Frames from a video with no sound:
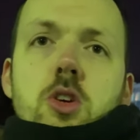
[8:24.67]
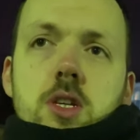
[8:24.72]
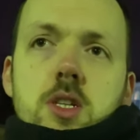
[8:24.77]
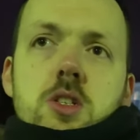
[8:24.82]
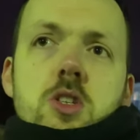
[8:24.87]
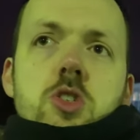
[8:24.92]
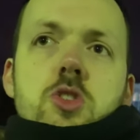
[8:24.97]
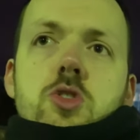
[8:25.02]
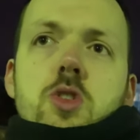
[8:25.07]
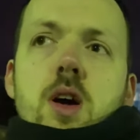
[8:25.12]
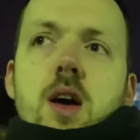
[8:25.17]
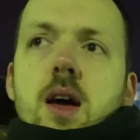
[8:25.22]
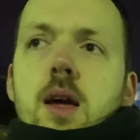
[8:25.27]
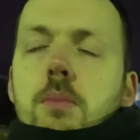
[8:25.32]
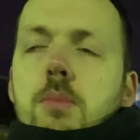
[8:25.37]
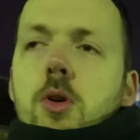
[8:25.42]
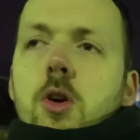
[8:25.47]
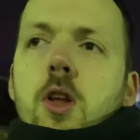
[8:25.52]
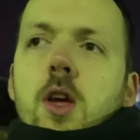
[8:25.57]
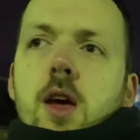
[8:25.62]
He does try,
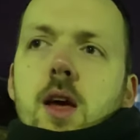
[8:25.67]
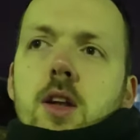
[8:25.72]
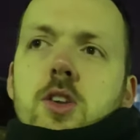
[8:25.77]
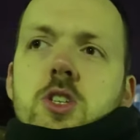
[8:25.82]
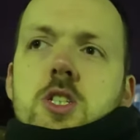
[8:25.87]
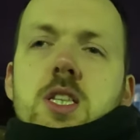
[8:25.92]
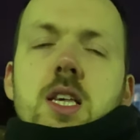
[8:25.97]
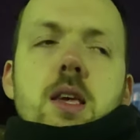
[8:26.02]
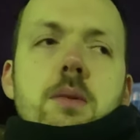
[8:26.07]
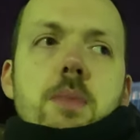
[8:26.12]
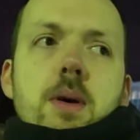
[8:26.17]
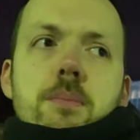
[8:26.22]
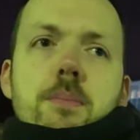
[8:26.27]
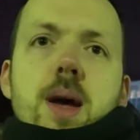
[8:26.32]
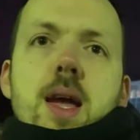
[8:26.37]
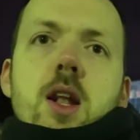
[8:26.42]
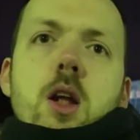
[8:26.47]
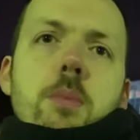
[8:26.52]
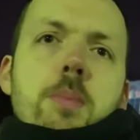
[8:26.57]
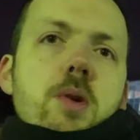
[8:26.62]
but just think he
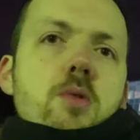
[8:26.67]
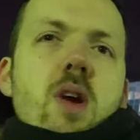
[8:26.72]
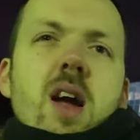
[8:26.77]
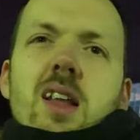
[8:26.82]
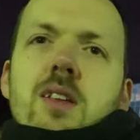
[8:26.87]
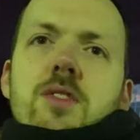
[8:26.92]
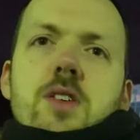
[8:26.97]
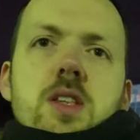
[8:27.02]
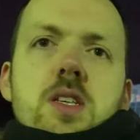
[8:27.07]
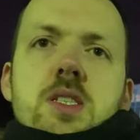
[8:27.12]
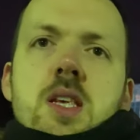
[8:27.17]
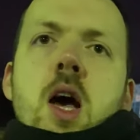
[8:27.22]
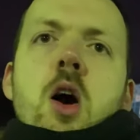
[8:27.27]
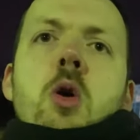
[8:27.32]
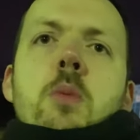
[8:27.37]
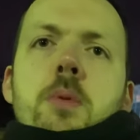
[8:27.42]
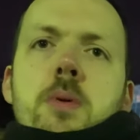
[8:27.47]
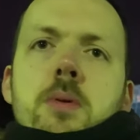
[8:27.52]
might not be right for the setup.